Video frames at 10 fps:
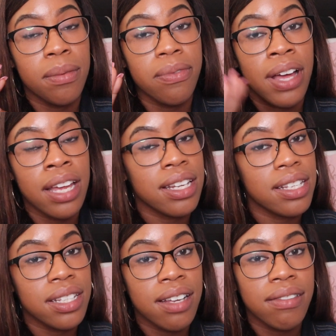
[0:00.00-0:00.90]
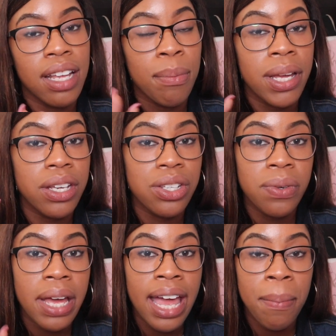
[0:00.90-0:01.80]
finding stuff that makes
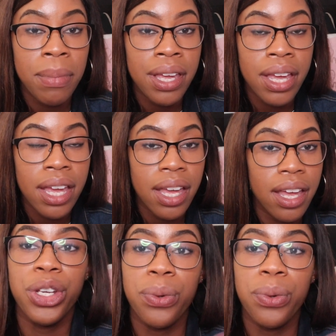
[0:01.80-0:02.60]
you happy.